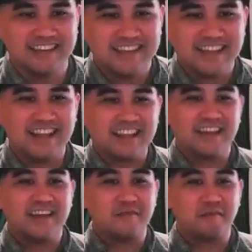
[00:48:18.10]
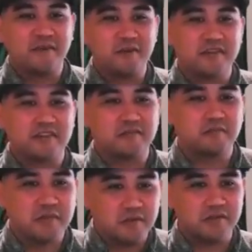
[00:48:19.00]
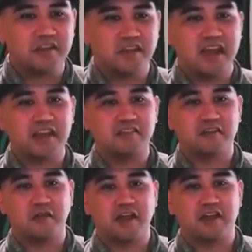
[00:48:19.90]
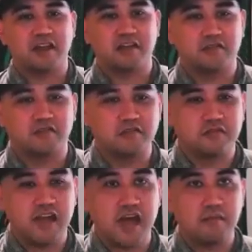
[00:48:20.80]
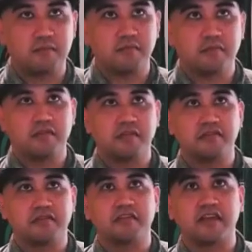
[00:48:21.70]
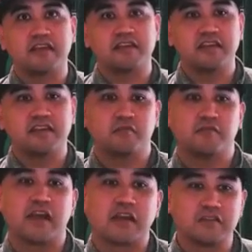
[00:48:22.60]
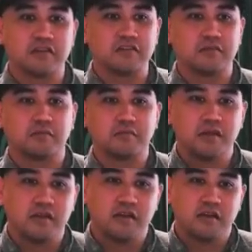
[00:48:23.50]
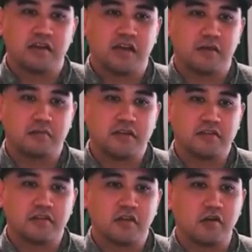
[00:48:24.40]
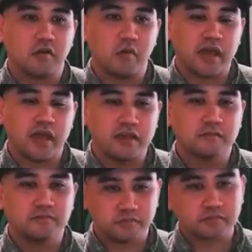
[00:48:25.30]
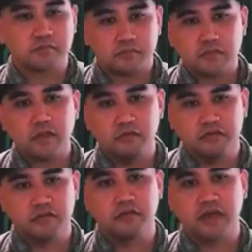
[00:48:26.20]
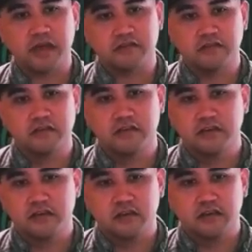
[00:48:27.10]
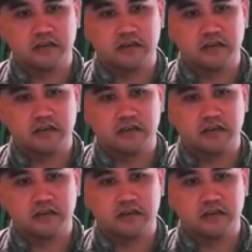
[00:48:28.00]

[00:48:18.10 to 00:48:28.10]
Like build the connection, right? Like stop this idea of perfectionism needs to go away, so that it's